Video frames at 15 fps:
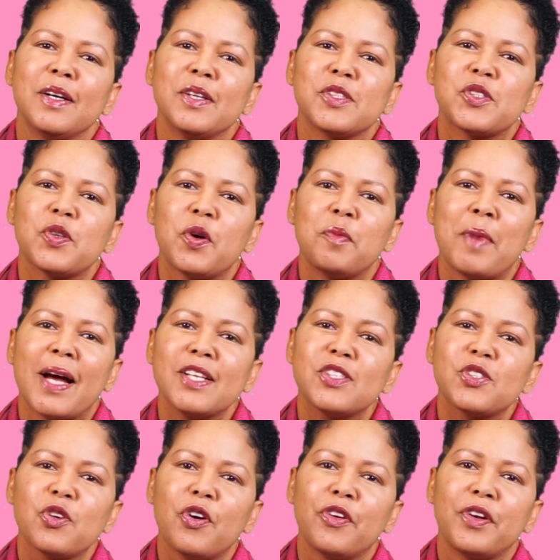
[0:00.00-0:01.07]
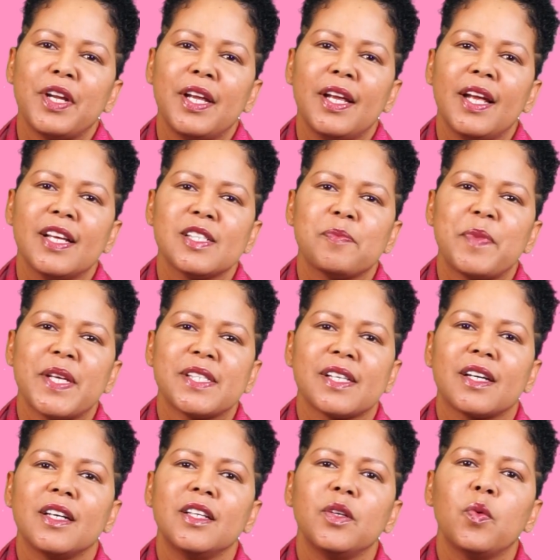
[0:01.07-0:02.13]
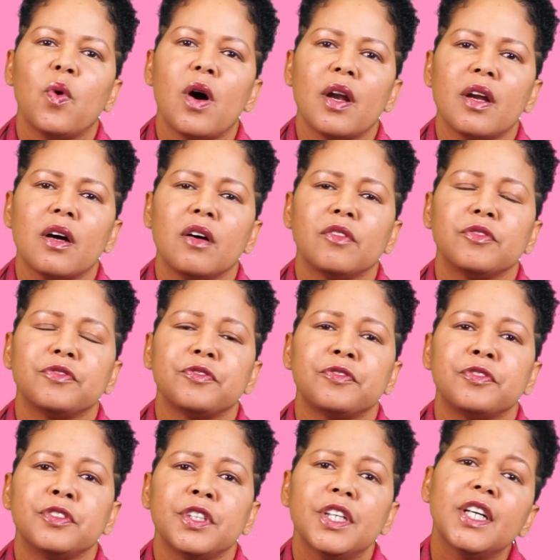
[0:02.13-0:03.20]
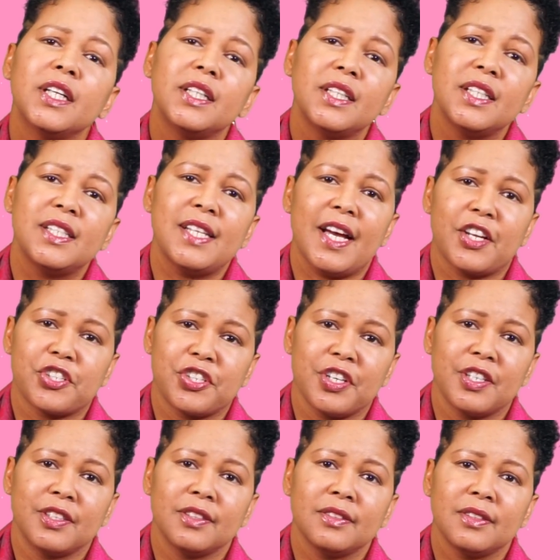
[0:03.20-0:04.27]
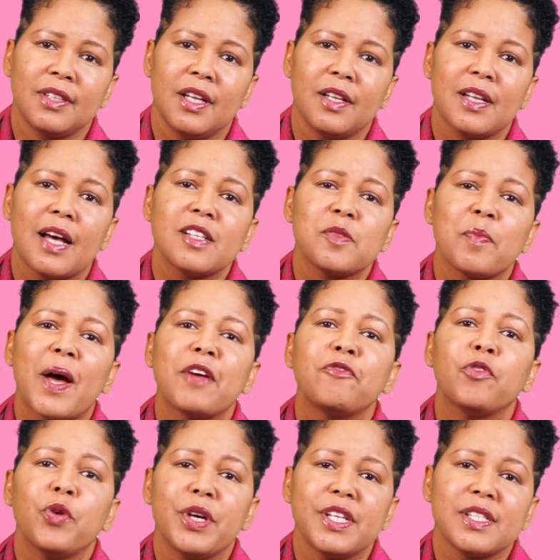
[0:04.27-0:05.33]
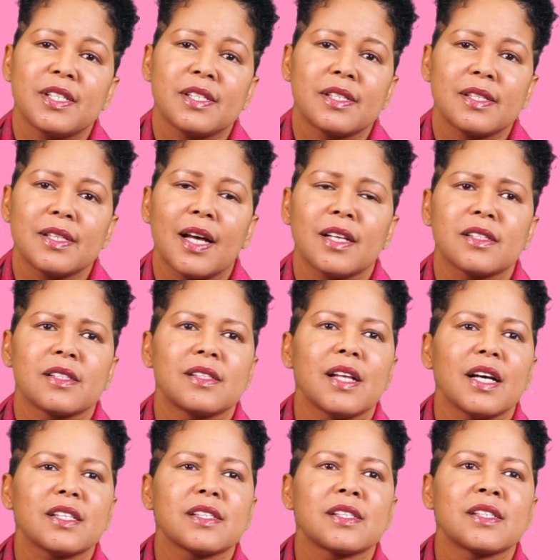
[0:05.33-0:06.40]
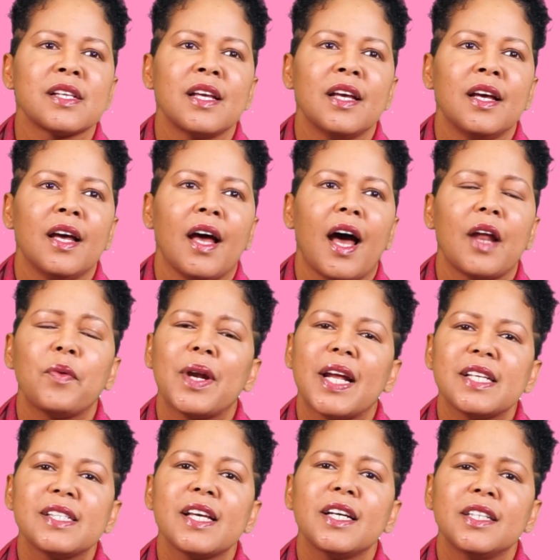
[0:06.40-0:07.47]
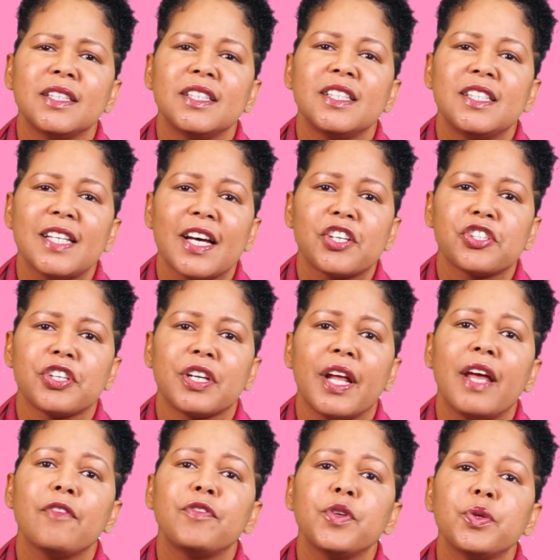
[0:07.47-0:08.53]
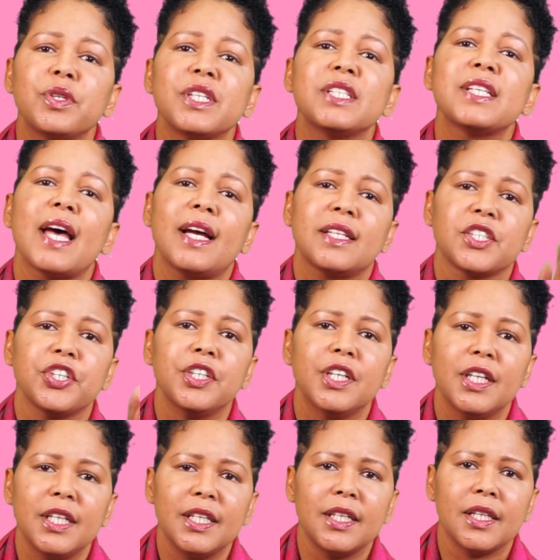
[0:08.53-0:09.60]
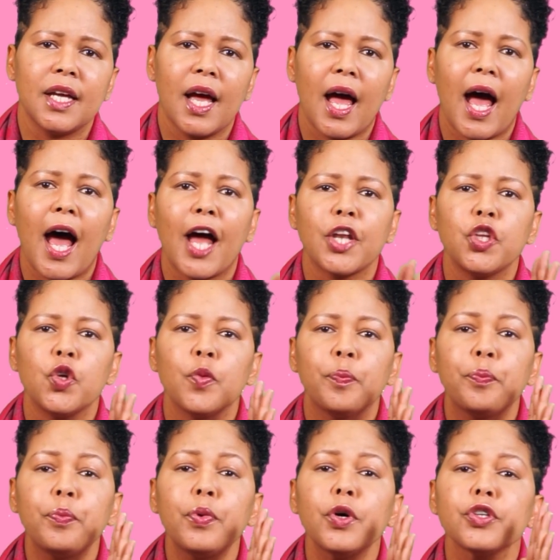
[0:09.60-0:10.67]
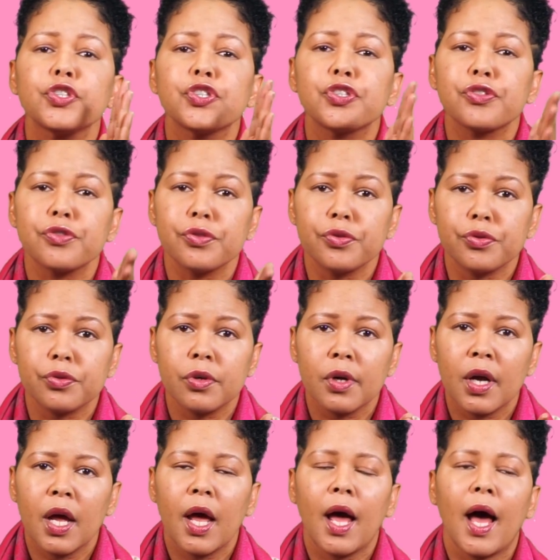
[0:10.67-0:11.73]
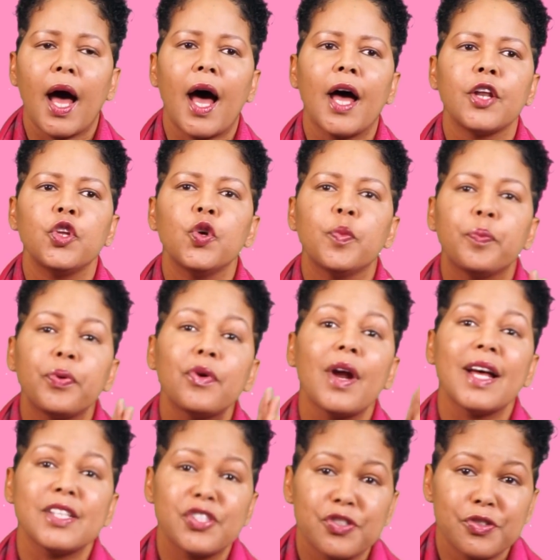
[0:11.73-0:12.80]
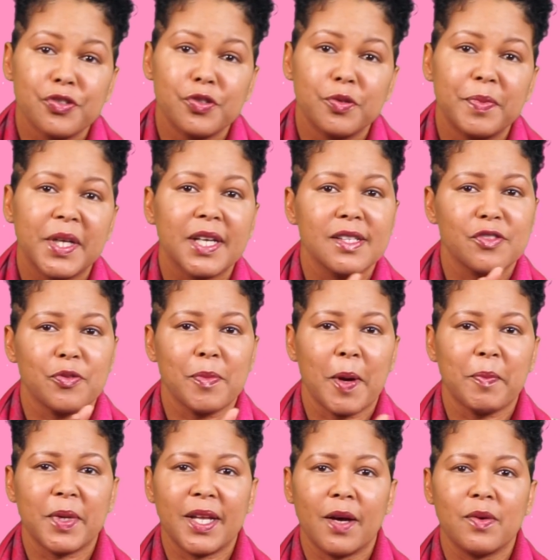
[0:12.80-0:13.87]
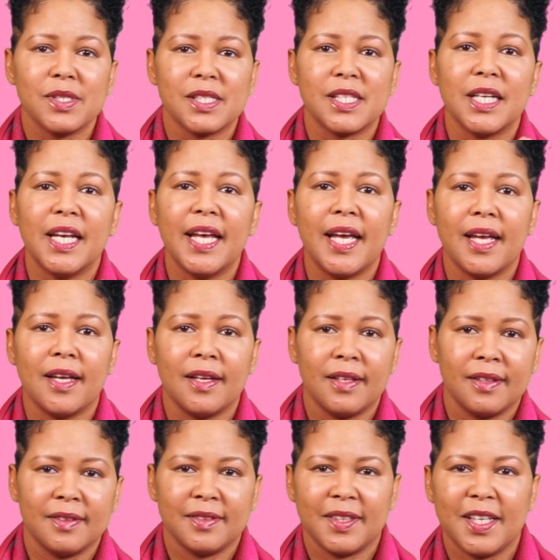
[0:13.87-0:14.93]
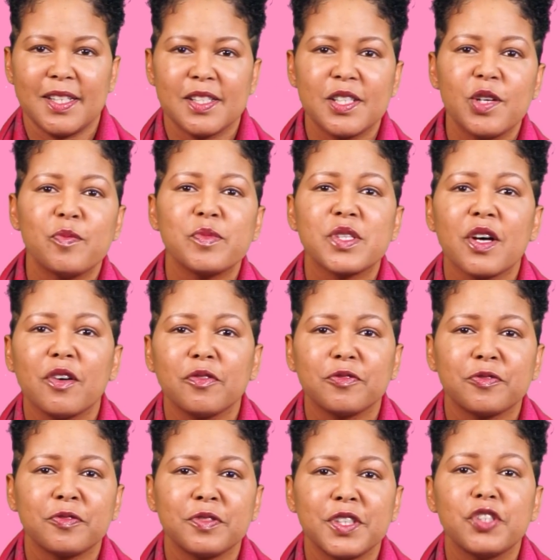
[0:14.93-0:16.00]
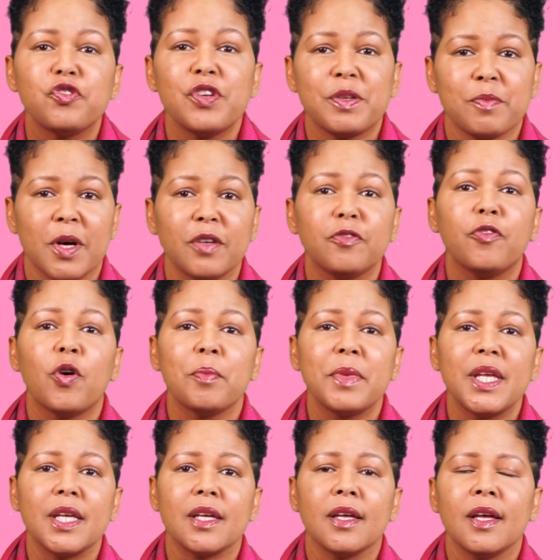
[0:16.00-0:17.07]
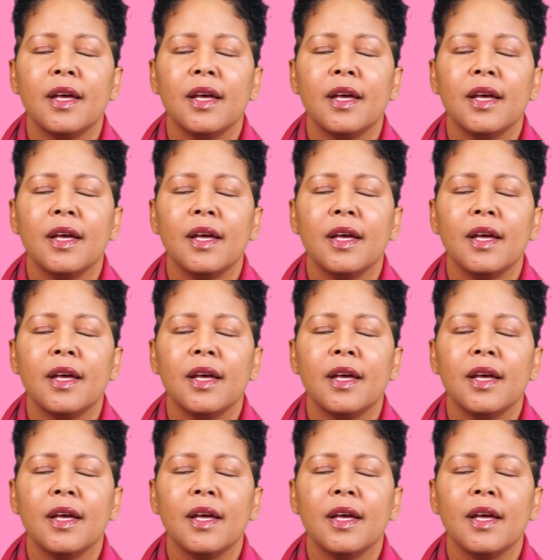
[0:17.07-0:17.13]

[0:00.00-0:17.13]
So my story is basically one of early detection. That's my voice. And when I say early detection, if you detect early and you push through and you press through, because remember there was delay in terms of the treatment for me,